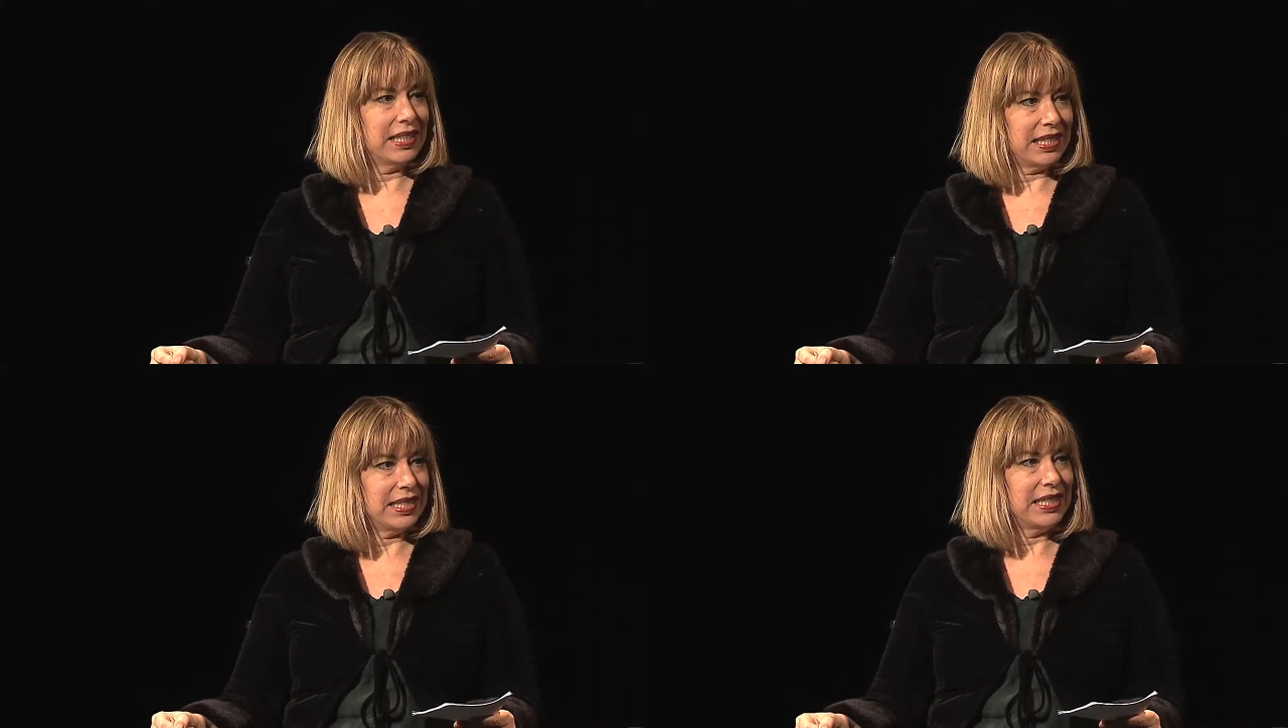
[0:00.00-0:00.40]
I
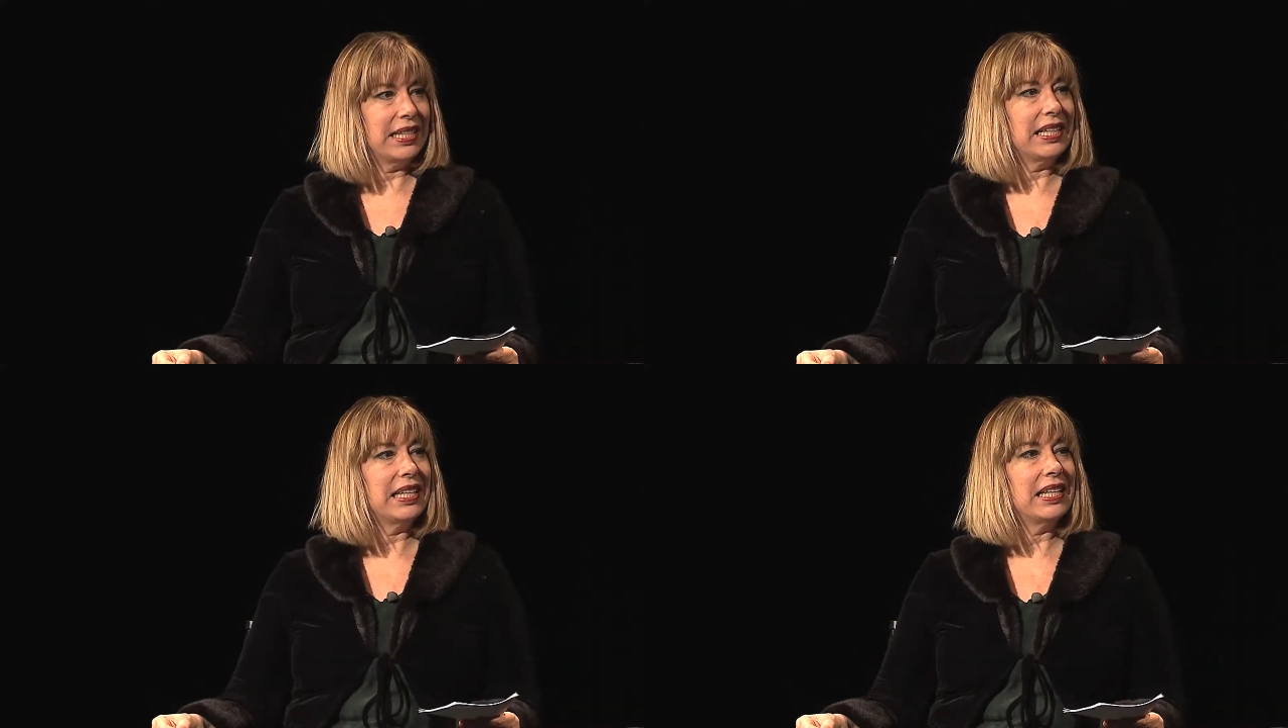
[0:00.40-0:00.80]
think I
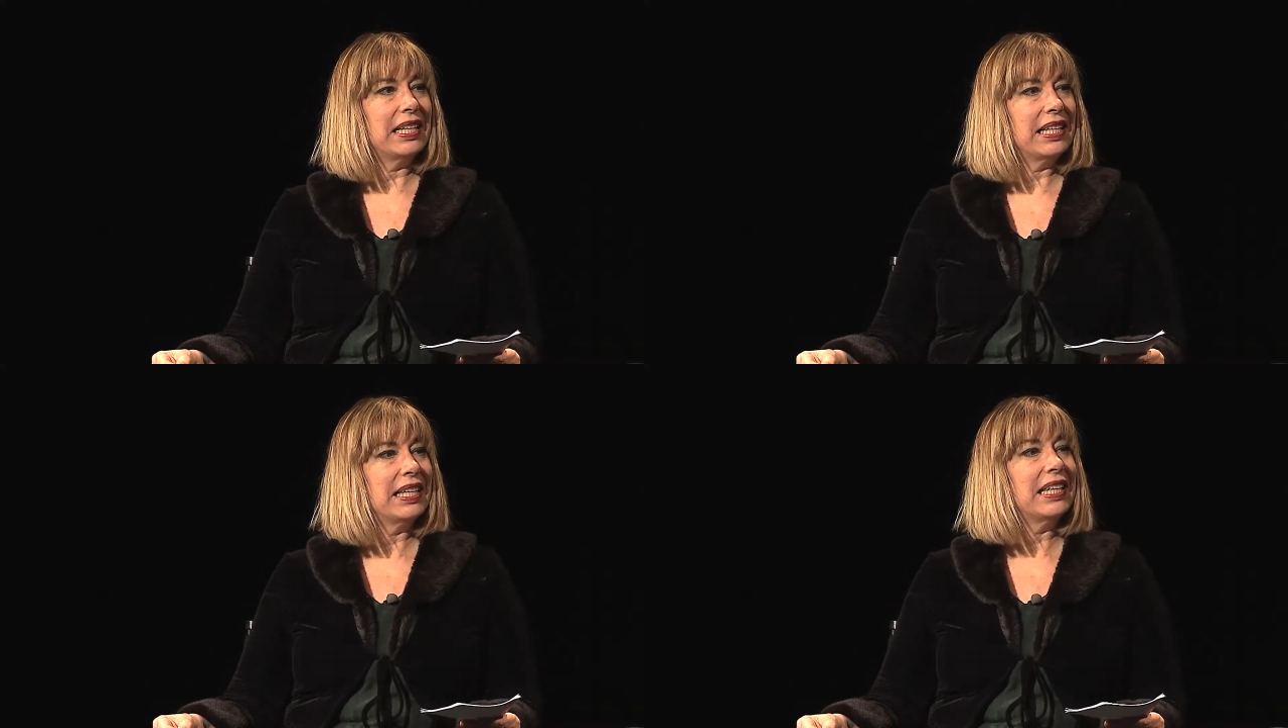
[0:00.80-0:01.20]
wrote it
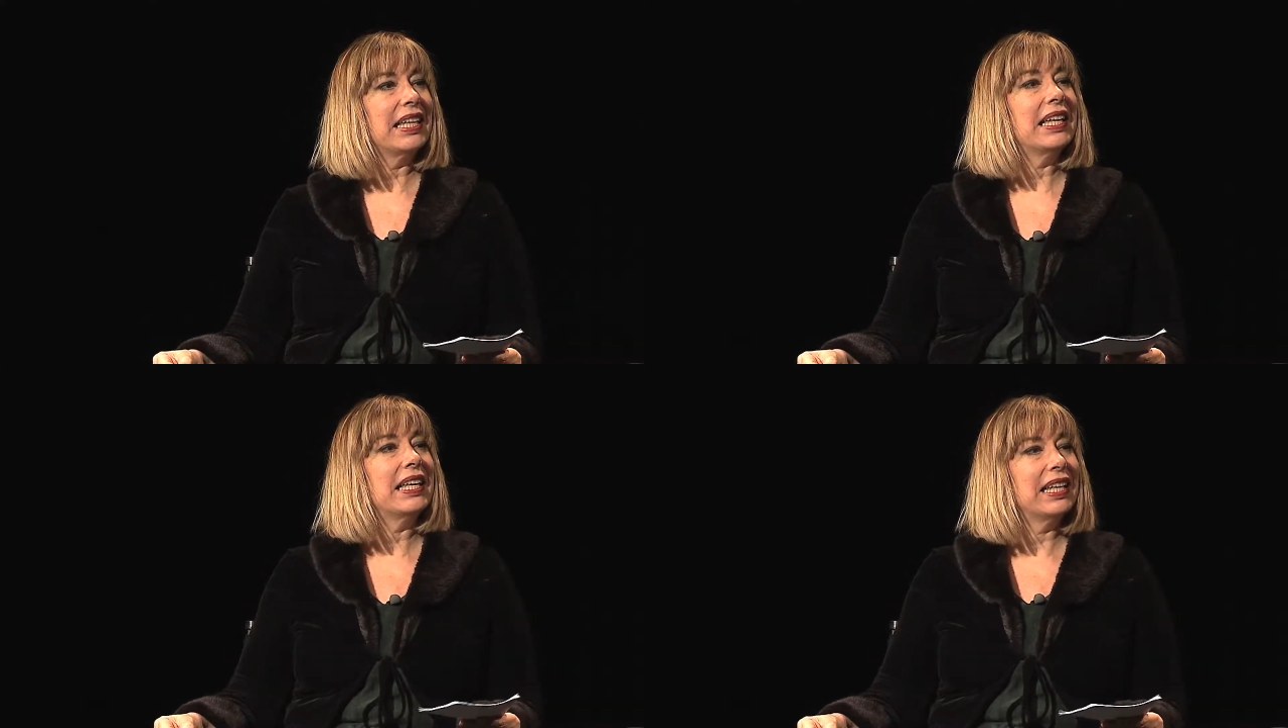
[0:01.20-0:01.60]
more
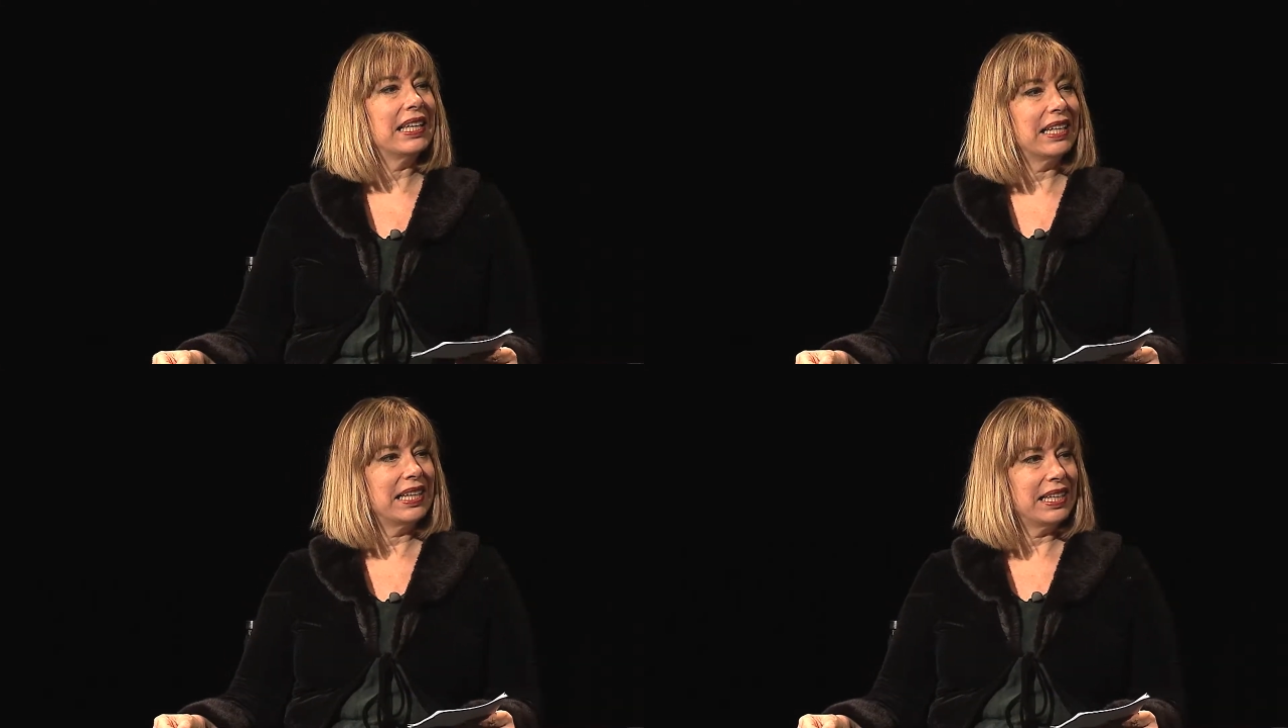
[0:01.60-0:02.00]
to
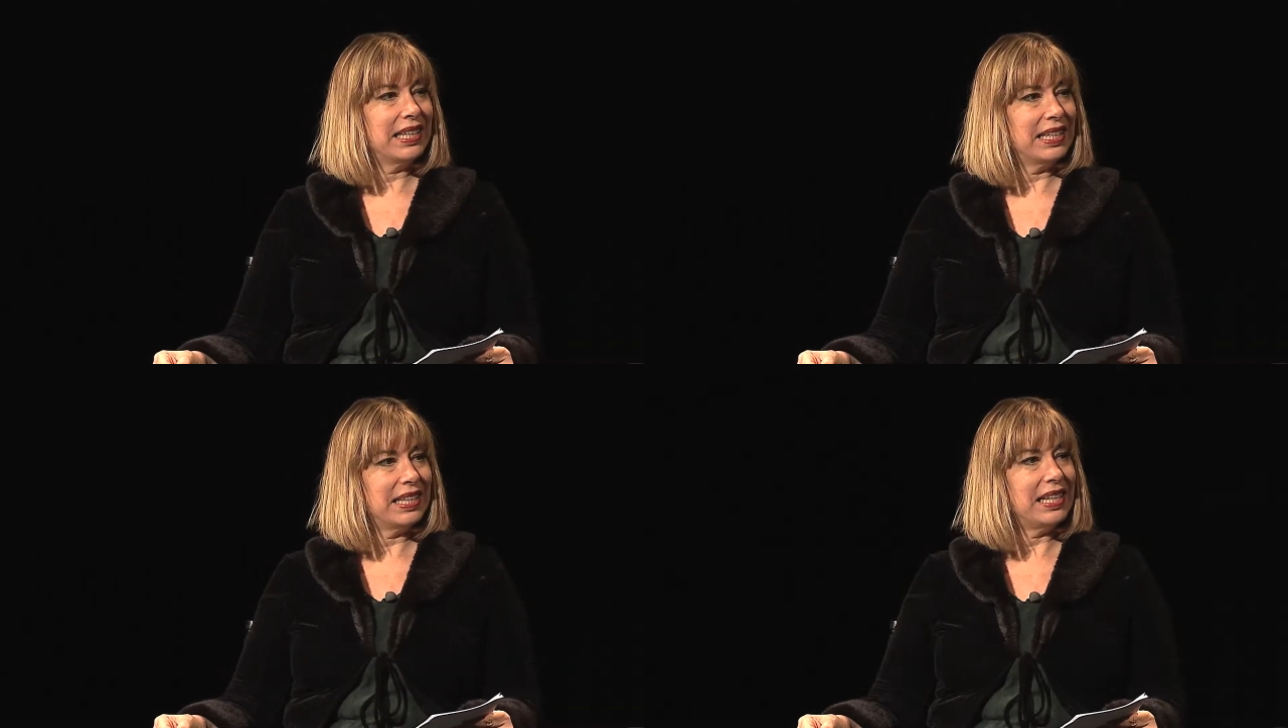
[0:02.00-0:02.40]
be a
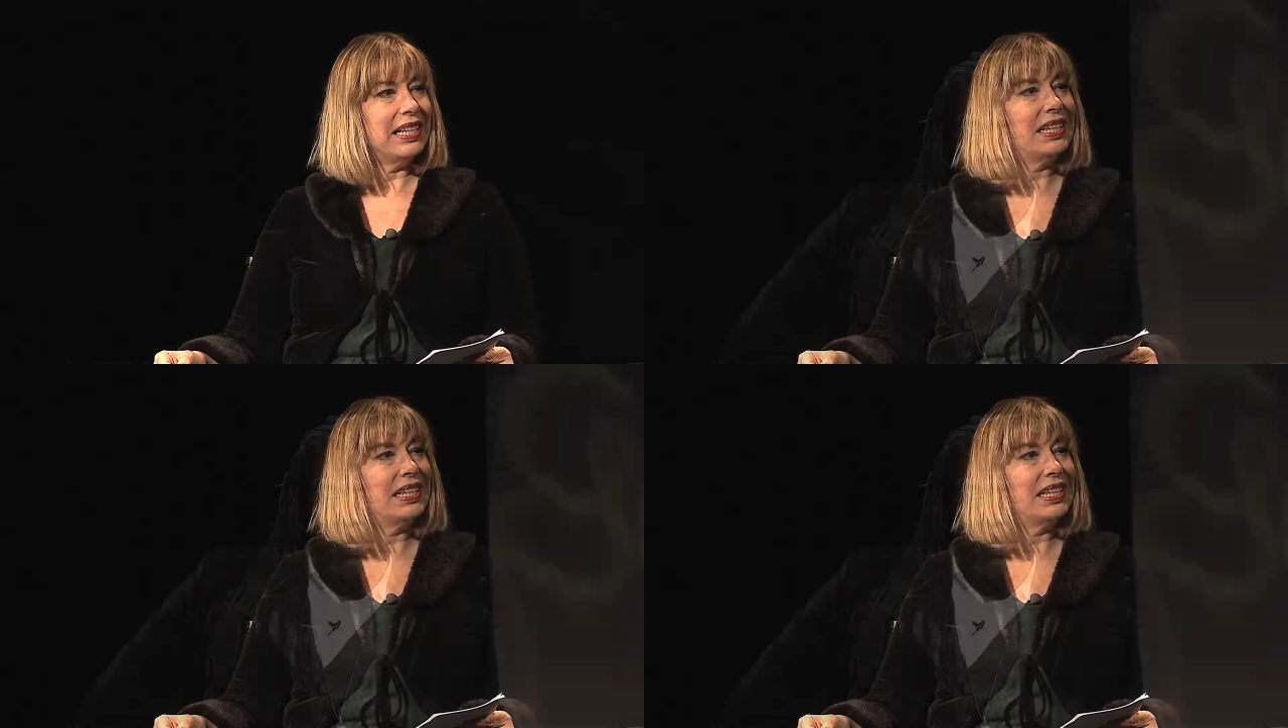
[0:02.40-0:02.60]
song, but uh -huh